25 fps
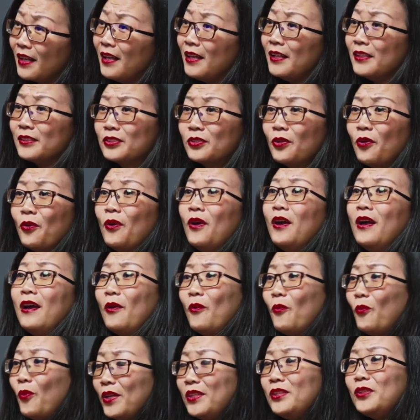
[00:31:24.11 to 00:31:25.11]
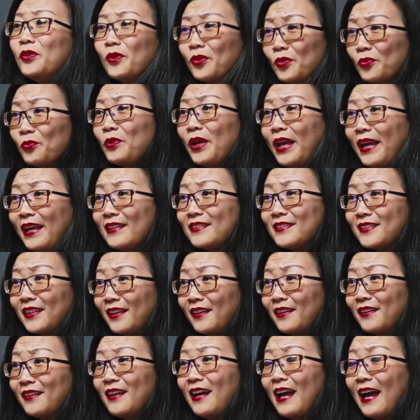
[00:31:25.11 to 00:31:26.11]
So when you're
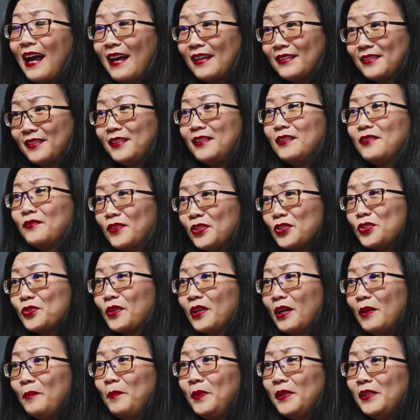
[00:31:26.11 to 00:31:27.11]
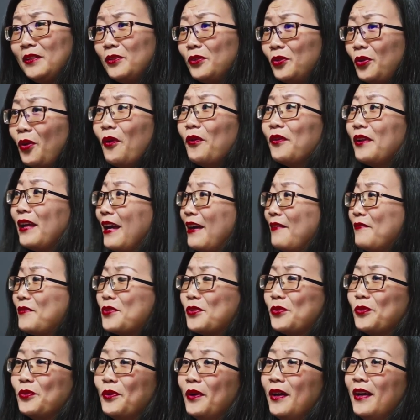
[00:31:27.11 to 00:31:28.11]
raising as an individual company, you don't have
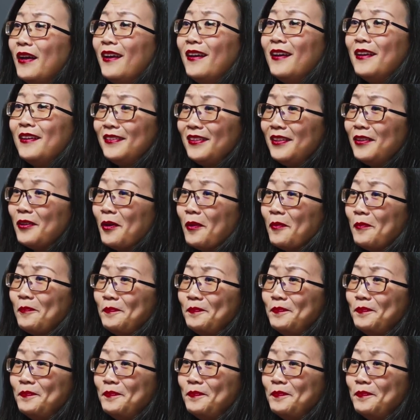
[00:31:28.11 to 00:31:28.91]
to, you know,